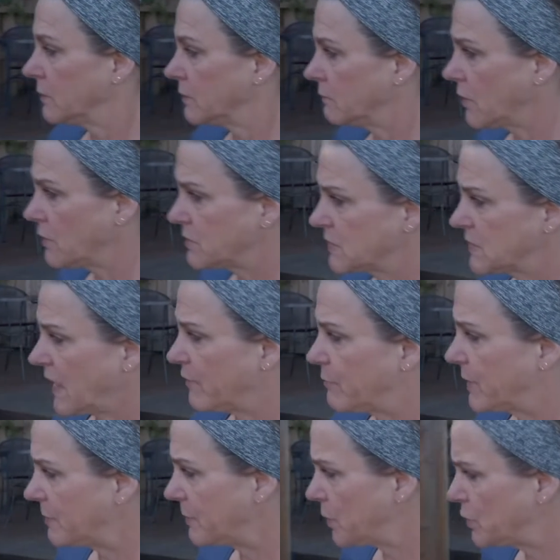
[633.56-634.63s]
The roses have
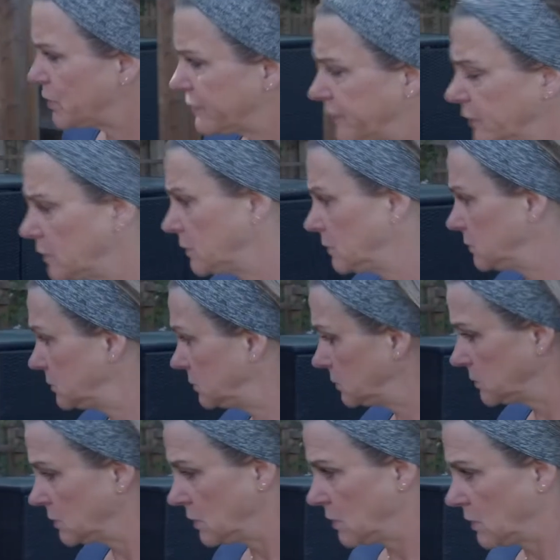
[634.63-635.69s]
been beautiful.
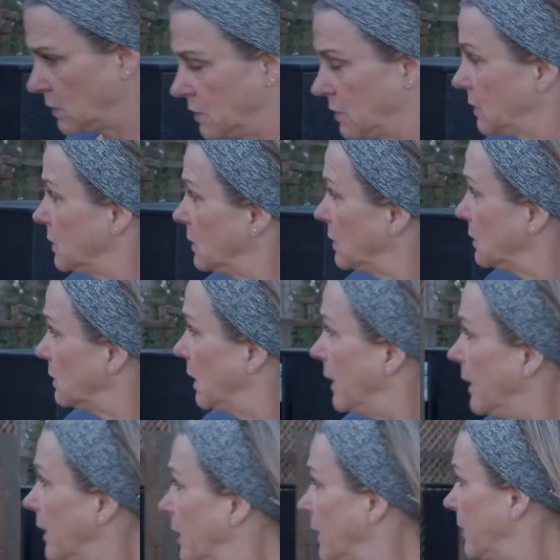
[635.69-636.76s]

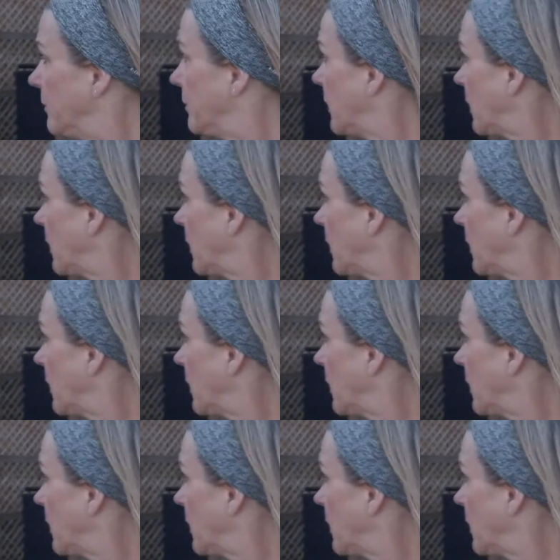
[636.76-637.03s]
I